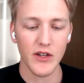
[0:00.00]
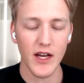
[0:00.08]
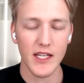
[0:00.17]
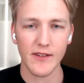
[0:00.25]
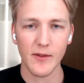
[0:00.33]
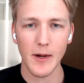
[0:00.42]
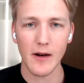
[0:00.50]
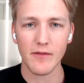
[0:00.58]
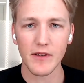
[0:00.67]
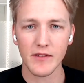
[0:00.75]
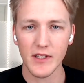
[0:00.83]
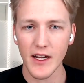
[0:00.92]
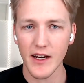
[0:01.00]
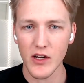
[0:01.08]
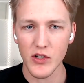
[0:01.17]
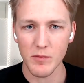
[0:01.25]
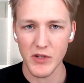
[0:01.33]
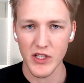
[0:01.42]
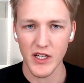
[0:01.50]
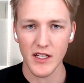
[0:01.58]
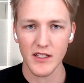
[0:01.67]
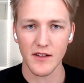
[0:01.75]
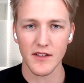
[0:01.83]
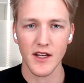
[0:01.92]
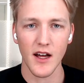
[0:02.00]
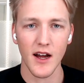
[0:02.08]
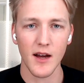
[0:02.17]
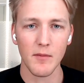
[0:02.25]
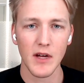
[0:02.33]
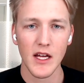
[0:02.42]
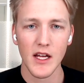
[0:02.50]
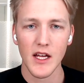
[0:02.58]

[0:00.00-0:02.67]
you guys have about 5,900 machines at this time.